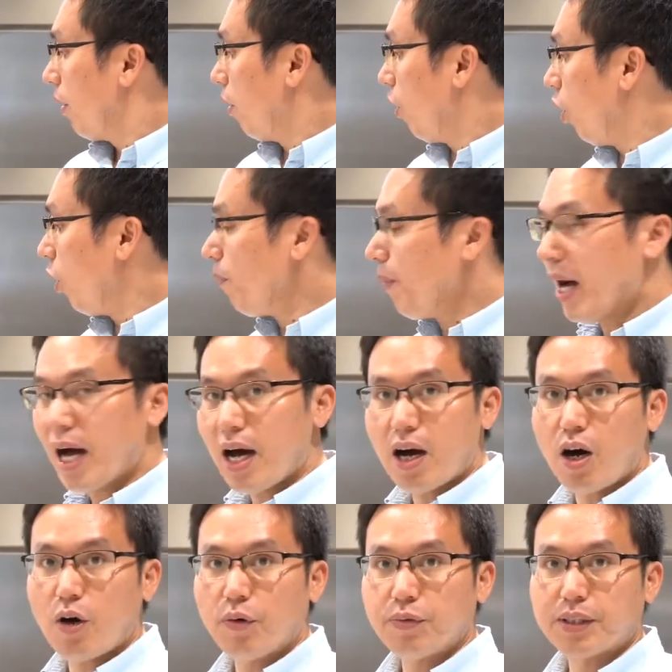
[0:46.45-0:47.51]
All
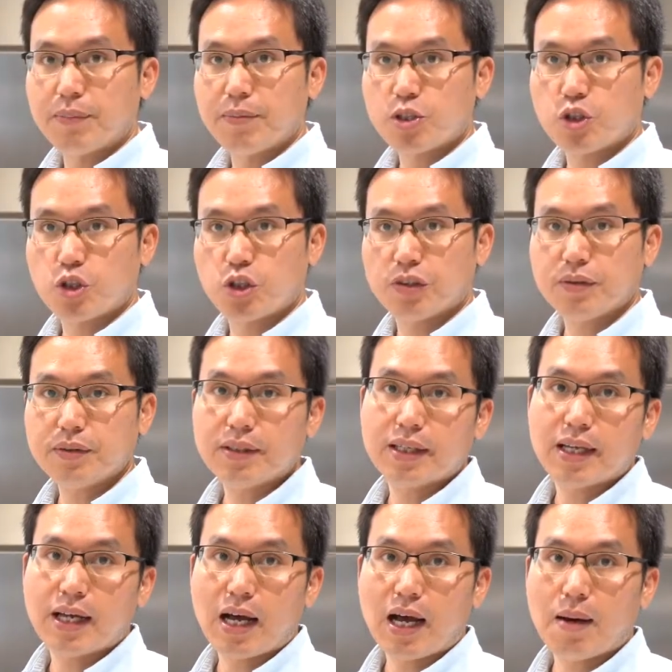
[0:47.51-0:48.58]
parts of the machine
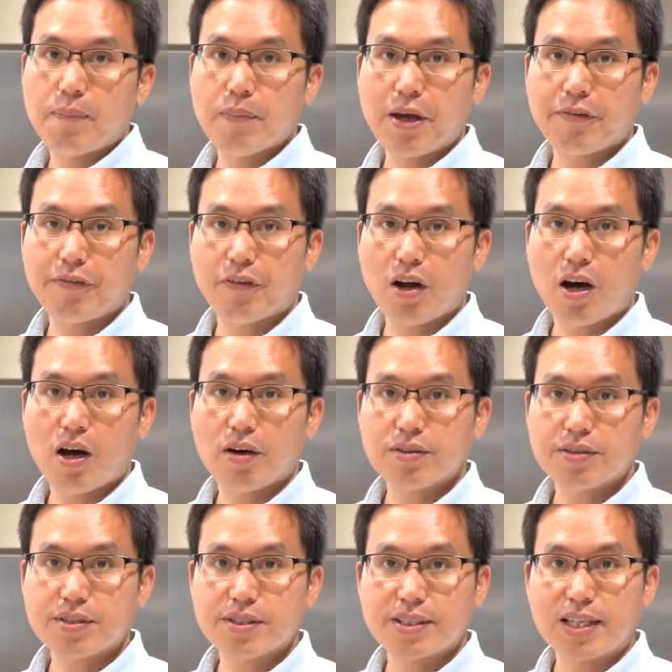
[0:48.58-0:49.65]
are made
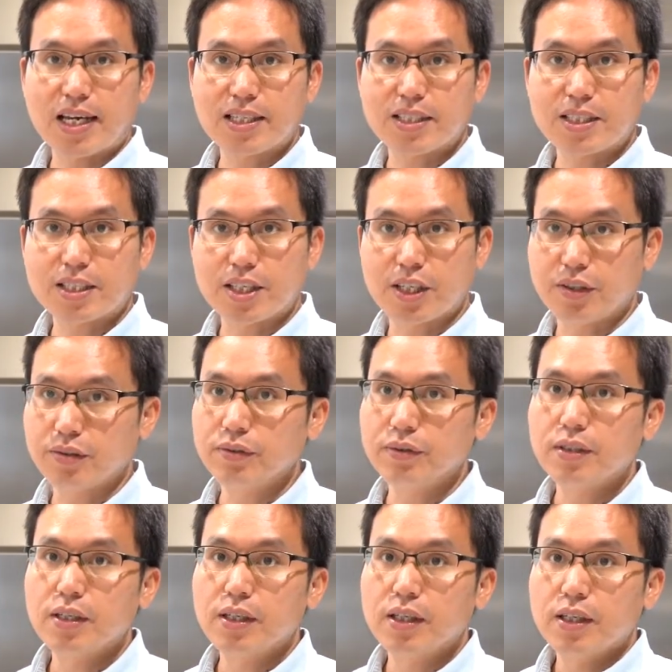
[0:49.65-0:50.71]
from stainless steel,
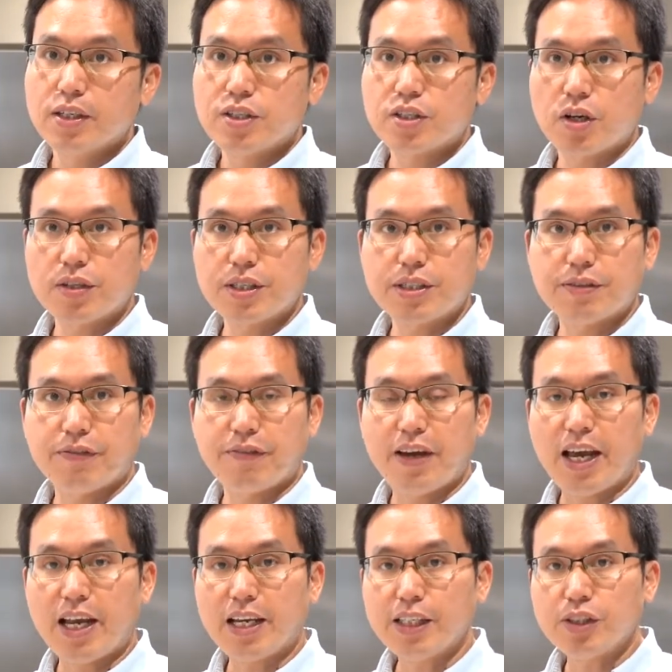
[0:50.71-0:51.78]
so it is
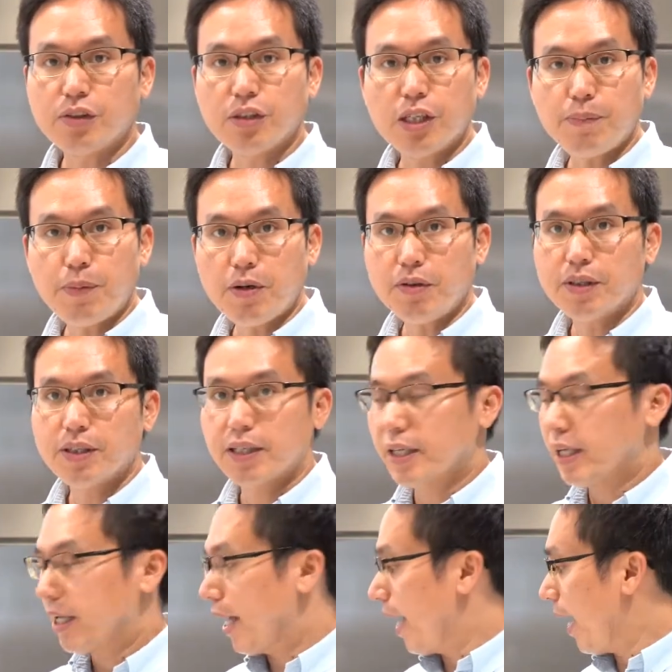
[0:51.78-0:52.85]
very durable
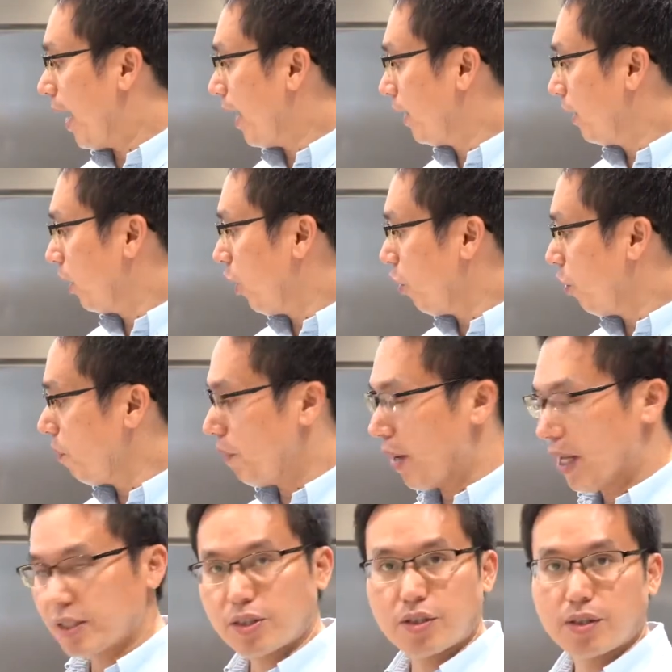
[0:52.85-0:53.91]
and
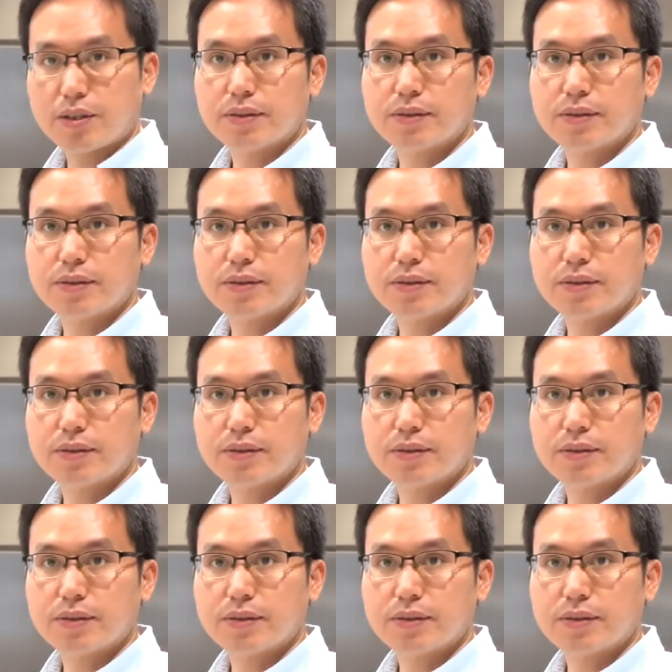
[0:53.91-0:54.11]
robust.